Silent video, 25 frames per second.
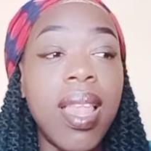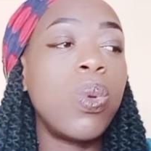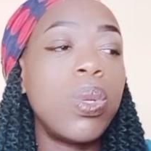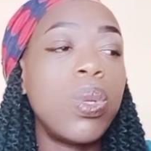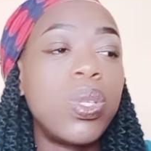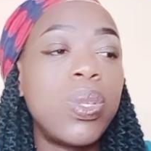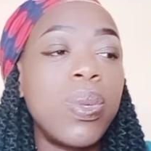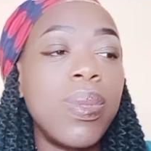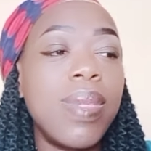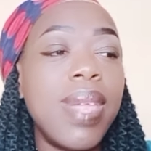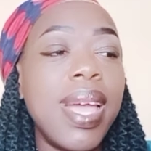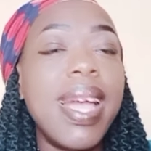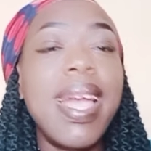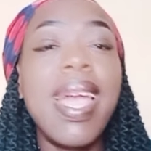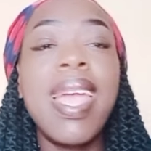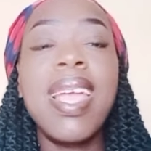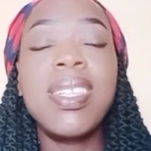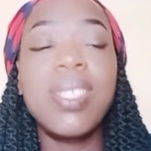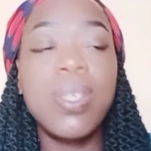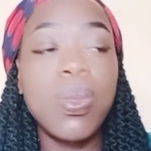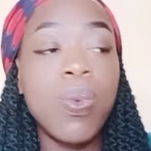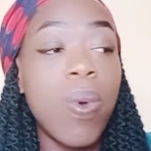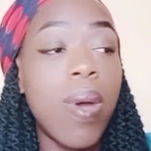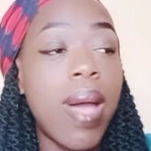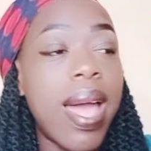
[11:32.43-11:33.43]
To the guys
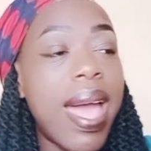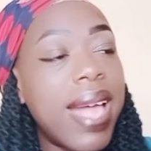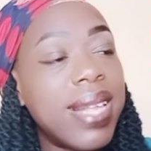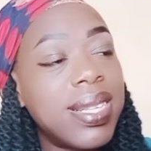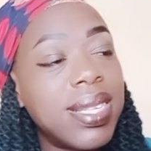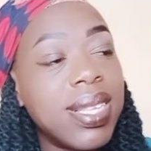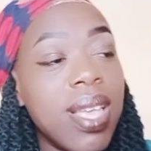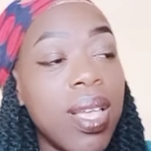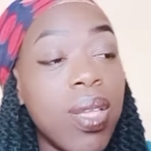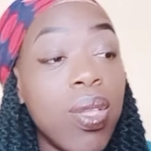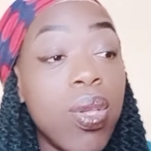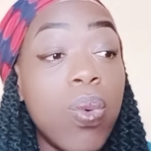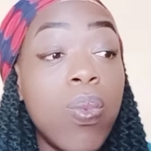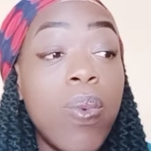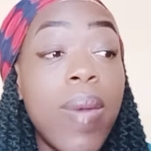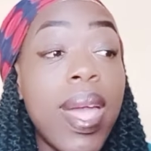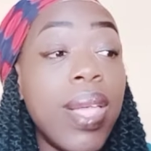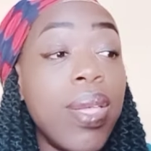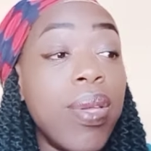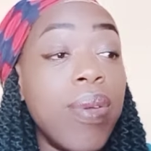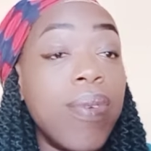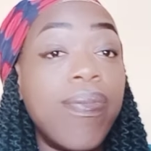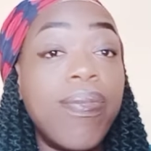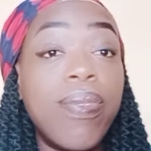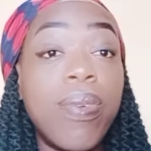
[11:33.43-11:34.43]
who were asking you where
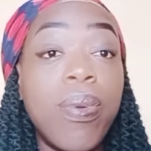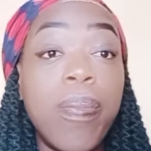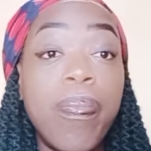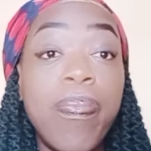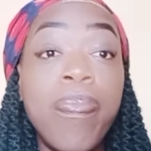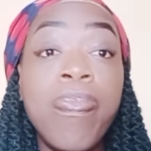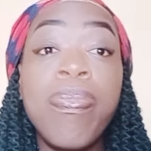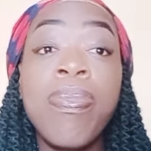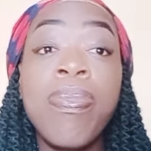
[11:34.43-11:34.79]
you're from.